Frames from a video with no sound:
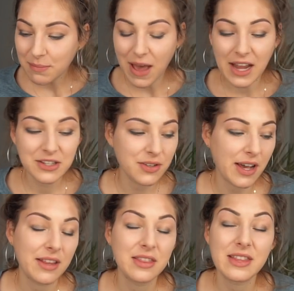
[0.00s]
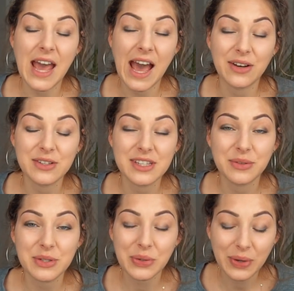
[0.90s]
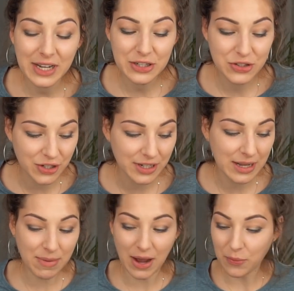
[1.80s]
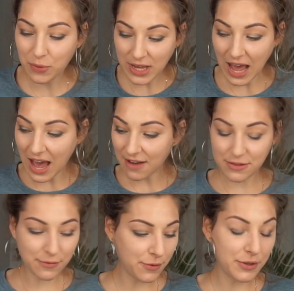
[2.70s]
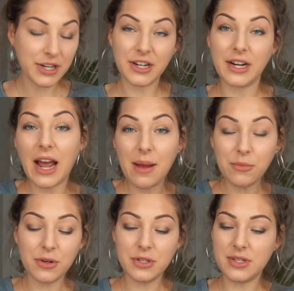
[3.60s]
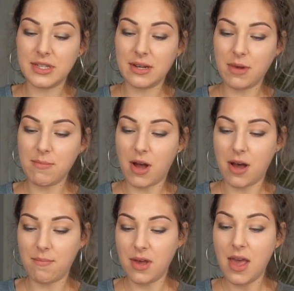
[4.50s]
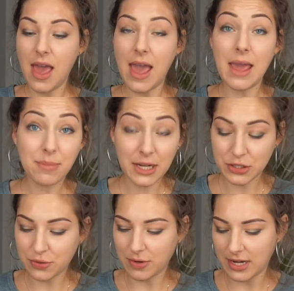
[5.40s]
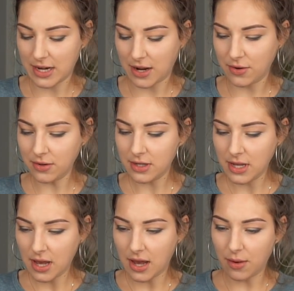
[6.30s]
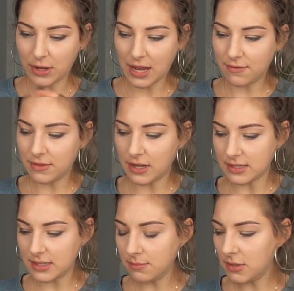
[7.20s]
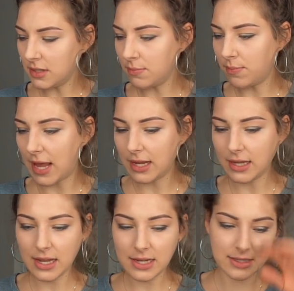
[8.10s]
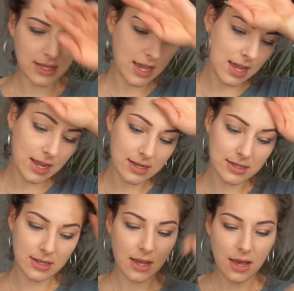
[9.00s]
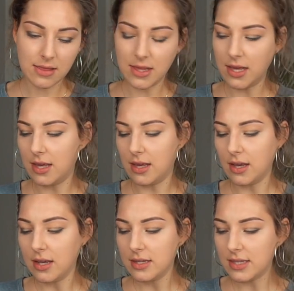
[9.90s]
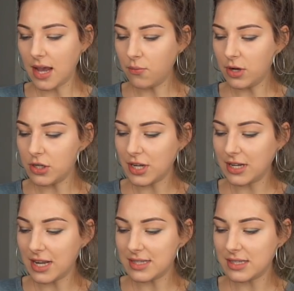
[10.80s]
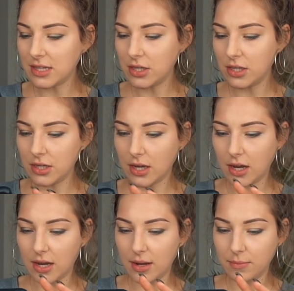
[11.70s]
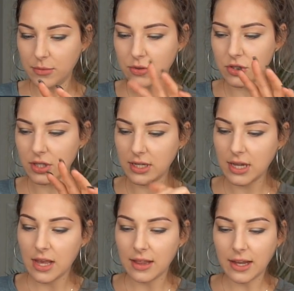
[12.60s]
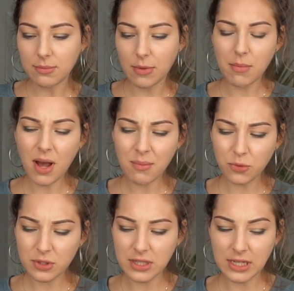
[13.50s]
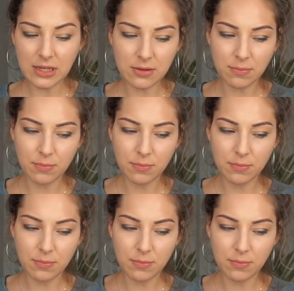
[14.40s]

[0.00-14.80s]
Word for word: back to the house and it was quite a journey, but we have the food here and I'm going to send my mom a picture right now. Um, we have the cinnamon pancakes and the sandwich and that's um, usually, like my mom wouldn't eat